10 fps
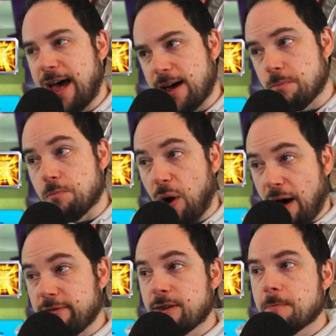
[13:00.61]
had,
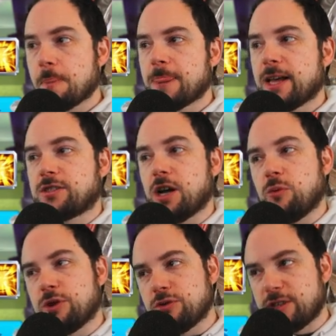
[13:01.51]
but it's going
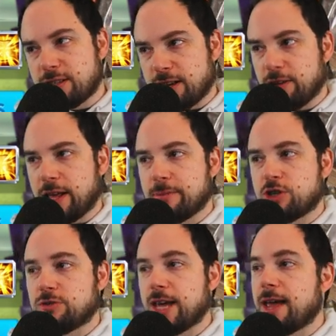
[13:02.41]
to reduce the skill
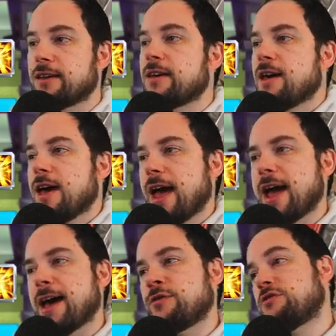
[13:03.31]
damage you take,
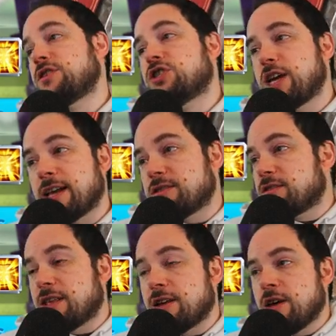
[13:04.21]
and there's a
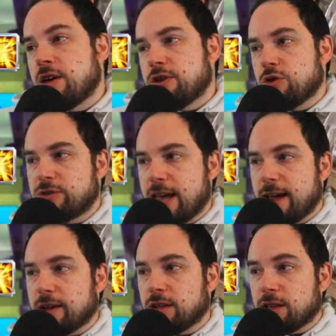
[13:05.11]
chance that you
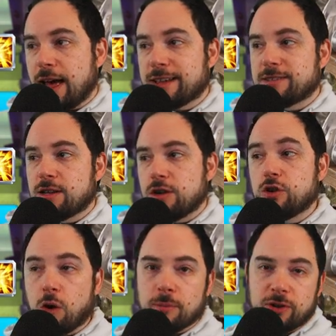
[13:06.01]
take less
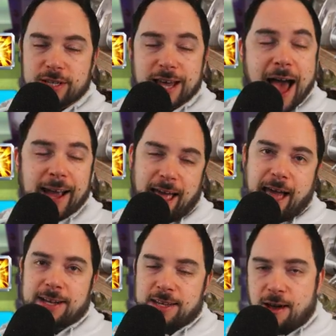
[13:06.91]
normal attack
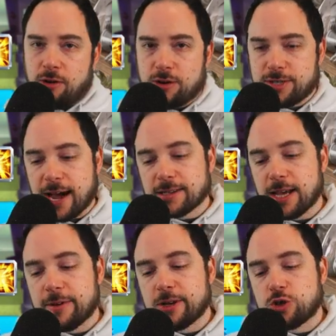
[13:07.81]
and counterattack
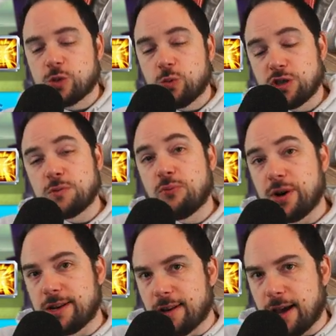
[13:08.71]
damage, which is
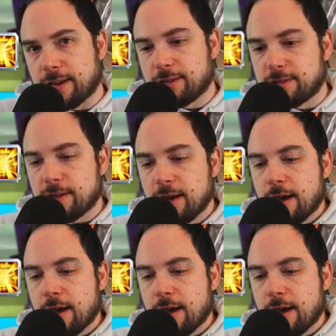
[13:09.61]
pretty nice.